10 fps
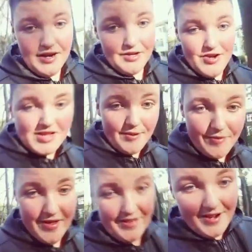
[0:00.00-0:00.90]
I dress
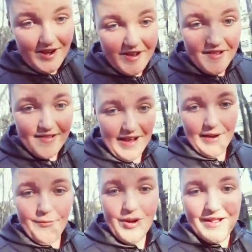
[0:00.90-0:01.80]
up as a giant
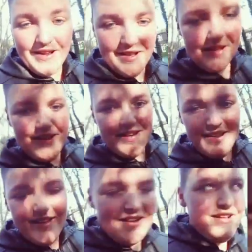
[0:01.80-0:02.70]
sandwich.
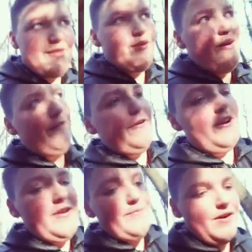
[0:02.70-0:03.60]
It's quite
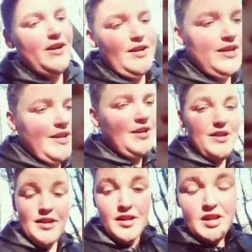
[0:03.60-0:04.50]
funny, but
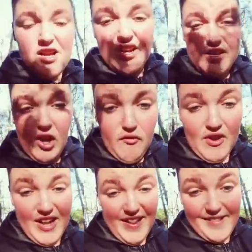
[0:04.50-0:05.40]

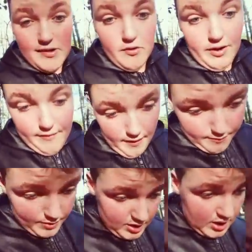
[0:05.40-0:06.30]
don't really enjoy it
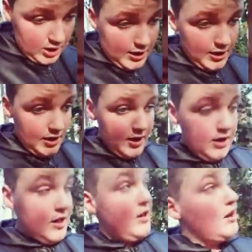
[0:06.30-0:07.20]
very much.
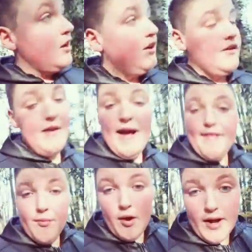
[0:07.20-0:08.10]

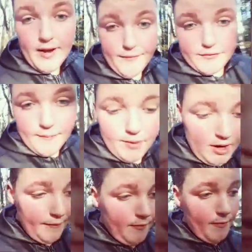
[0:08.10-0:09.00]
That's why I've
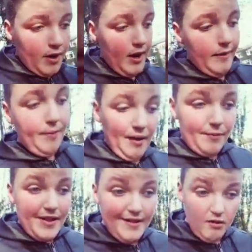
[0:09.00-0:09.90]
applied to my
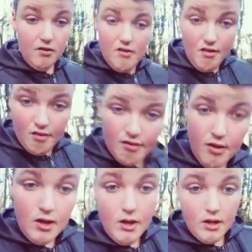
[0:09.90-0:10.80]
Papa
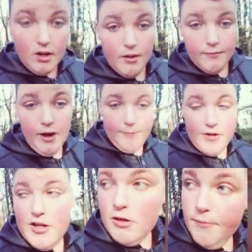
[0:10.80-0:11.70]
John's.
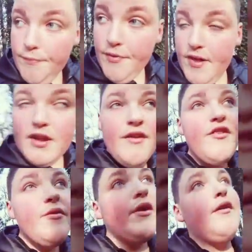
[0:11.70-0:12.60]
Papa John's
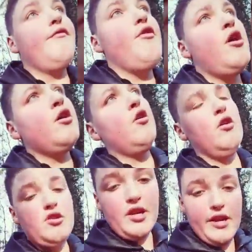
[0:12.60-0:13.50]
interview and I've
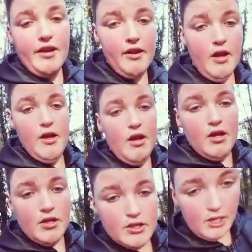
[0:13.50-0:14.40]
got it.
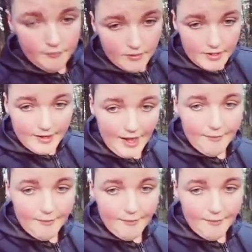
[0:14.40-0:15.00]
So I'm really